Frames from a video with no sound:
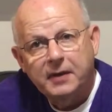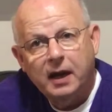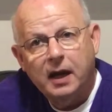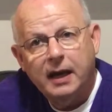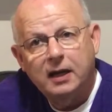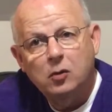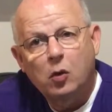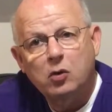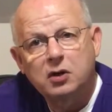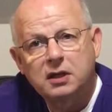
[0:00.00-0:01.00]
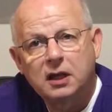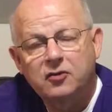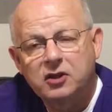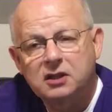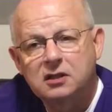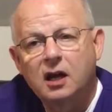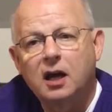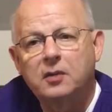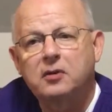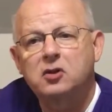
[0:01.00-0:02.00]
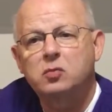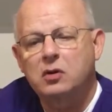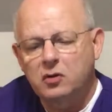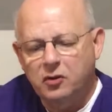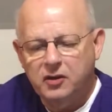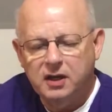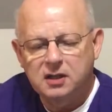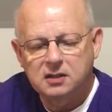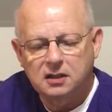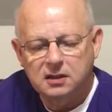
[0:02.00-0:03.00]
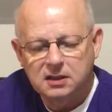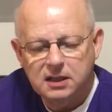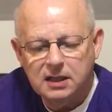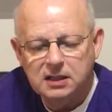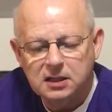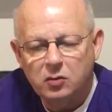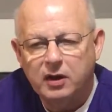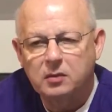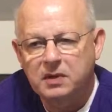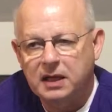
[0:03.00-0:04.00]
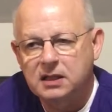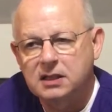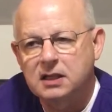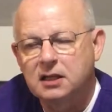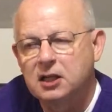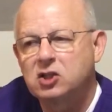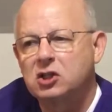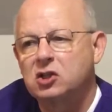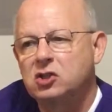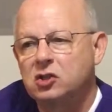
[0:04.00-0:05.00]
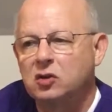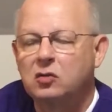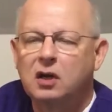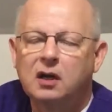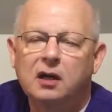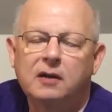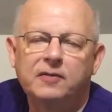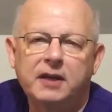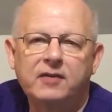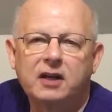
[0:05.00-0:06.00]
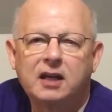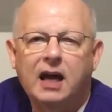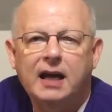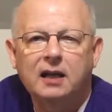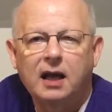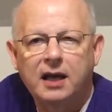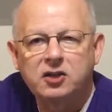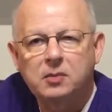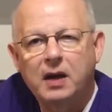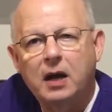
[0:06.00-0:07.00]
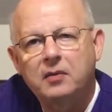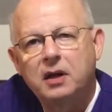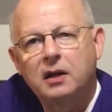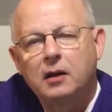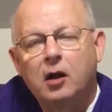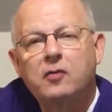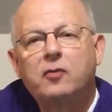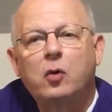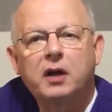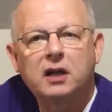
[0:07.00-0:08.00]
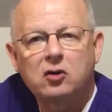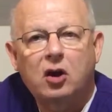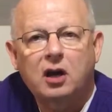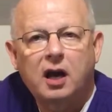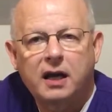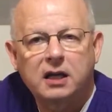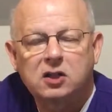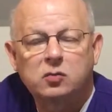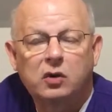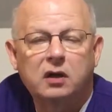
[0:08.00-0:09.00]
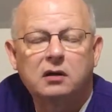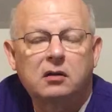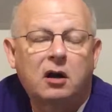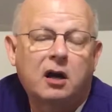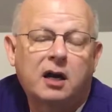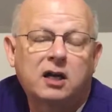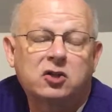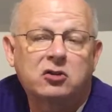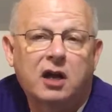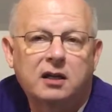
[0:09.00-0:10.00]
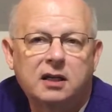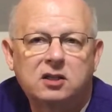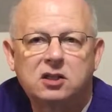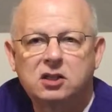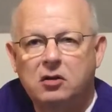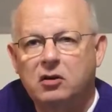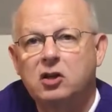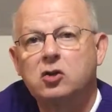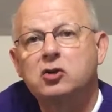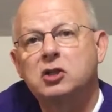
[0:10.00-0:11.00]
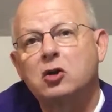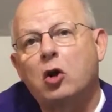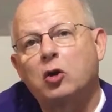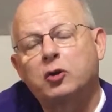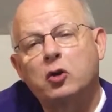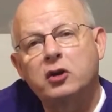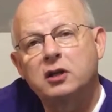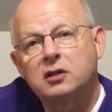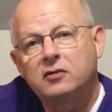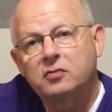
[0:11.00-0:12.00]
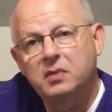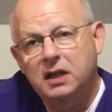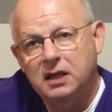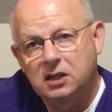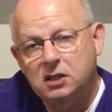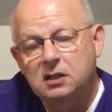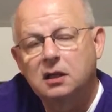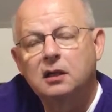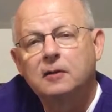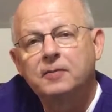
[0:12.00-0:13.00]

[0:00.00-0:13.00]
in order to get this done. Because one of the things that the CDC recommends, in addition to giving guidelines about avoiding narcotics when narcotics are not necessary, using alternative means